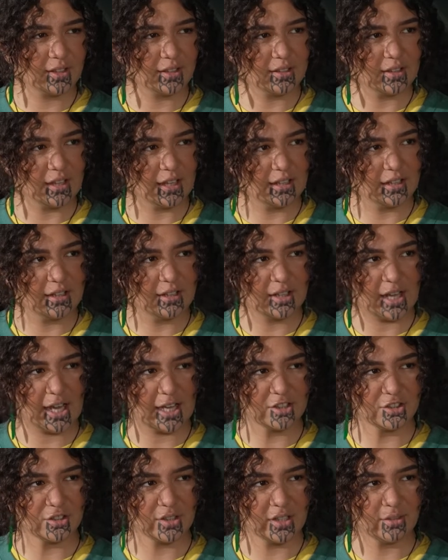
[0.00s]
than it
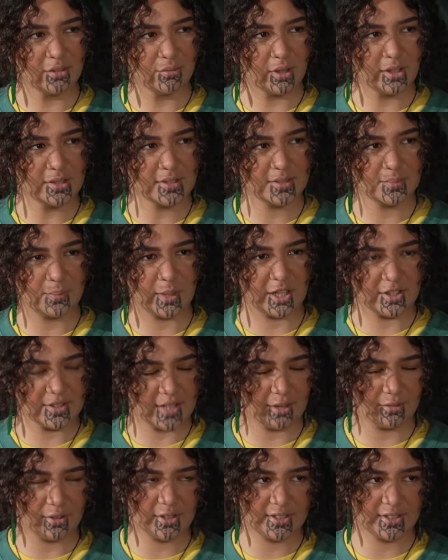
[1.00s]
actually was because
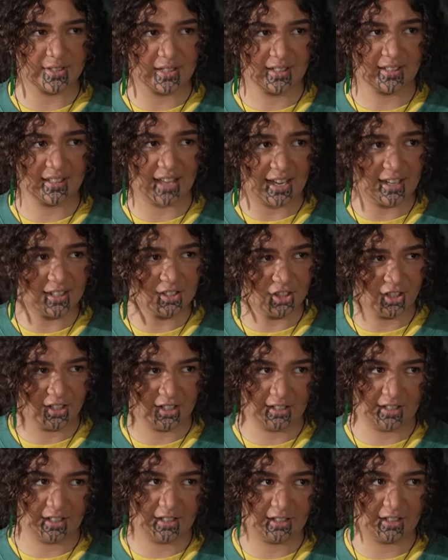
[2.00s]
I was engaging
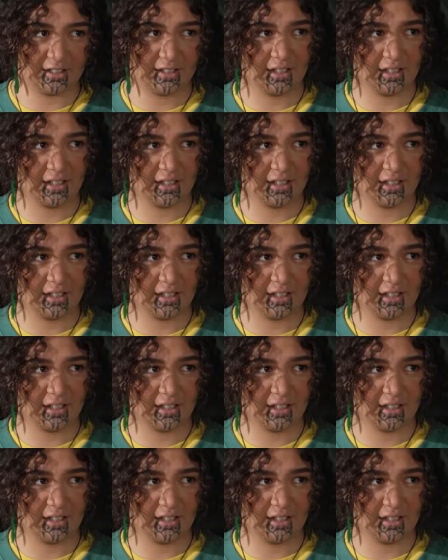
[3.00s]
in it.